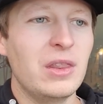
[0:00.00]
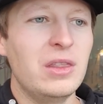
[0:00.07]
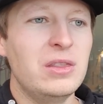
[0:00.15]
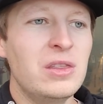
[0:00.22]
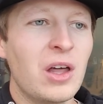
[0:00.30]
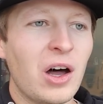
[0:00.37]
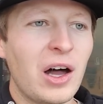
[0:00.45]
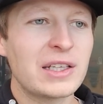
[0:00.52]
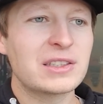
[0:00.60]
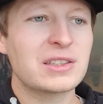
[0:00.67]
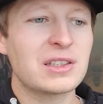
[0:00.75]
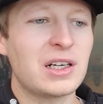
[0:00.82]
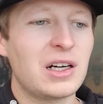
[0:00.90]

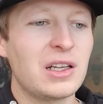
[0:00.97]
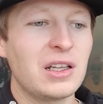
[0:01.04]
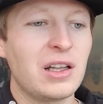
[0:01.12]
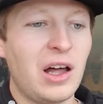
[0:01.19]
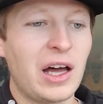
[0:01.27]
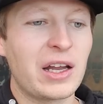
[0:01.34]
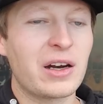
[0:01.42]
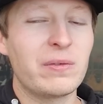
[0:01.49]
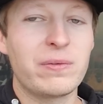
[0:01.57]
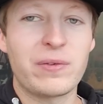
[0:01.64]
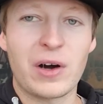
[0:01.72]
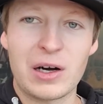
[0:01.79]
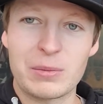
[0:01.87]
not a lot of
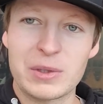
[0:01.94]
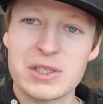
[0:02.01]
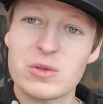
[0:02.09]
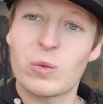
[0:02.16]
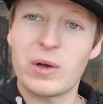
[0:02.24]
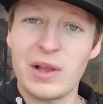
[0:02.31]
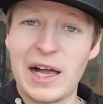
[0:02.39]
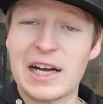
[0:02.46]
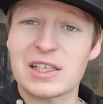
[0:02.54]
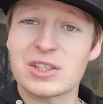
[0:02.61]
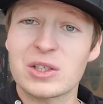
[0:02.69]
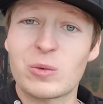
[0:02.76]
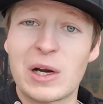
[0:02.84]
farmers will
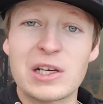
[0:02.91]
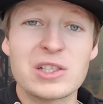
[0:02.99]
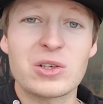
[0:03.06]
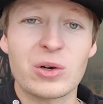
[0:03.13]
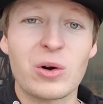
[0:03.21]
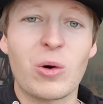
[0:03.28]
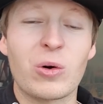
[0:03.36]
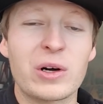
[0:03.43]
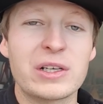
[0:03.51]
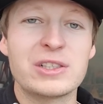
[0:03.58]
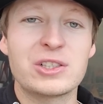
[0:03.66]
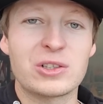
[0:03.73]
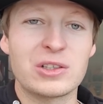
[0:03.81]
actually register or
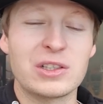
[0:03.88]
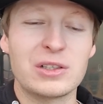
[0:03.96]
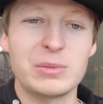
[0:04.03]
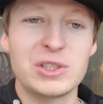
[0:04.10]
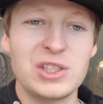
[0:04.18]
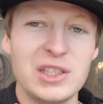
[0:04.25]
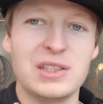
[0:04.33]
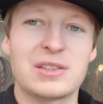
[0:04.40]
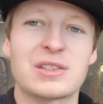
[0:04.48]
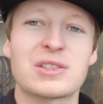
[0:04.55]
insure their machines.